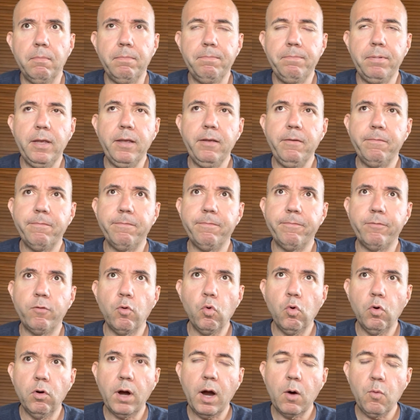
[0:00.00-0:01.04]

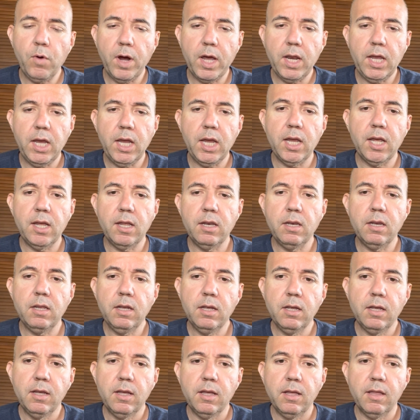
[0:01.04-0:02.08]
before I went in,
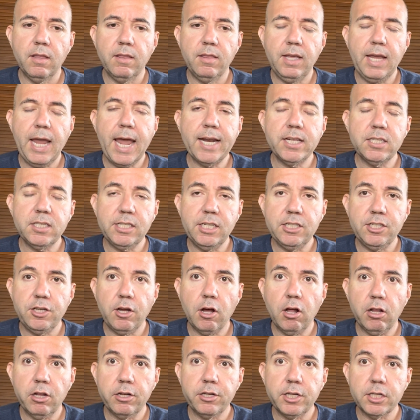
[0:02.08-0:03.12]
the
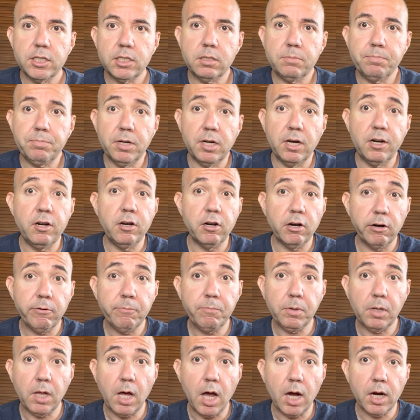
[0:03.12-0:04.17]
anesthesiologist put a
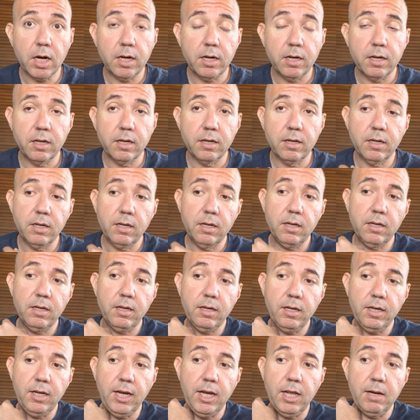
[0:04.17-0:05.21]
nerve block
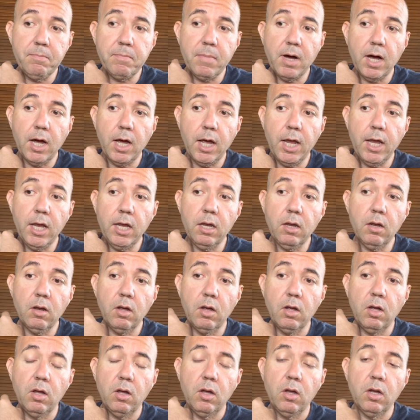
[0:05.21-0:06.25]
in my,
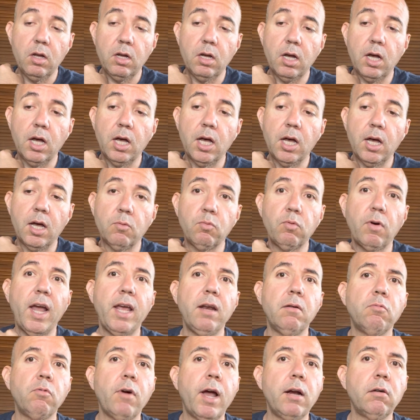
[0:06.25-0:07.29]

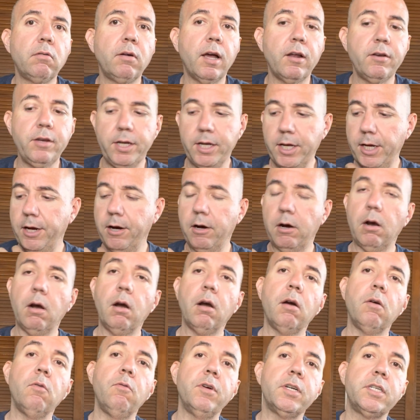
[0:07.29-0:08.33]
right around
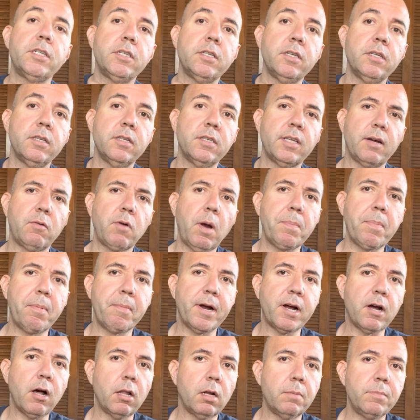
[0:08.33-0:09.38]
here, which is like right by
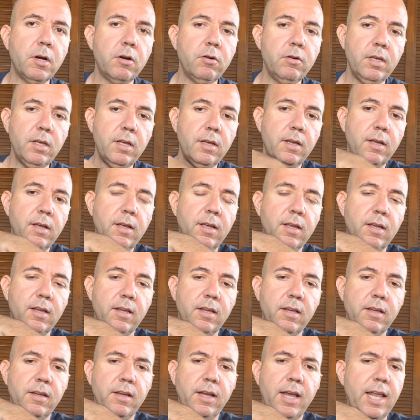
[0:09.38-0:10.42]
my collarbone.
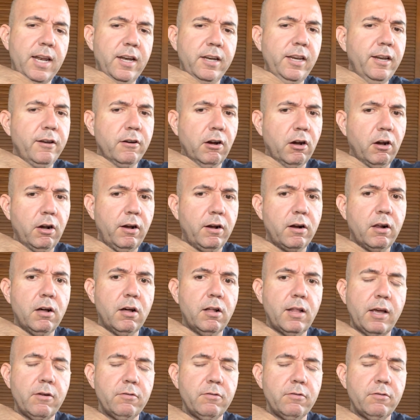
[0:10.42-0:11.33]
And it didn't hurt at all.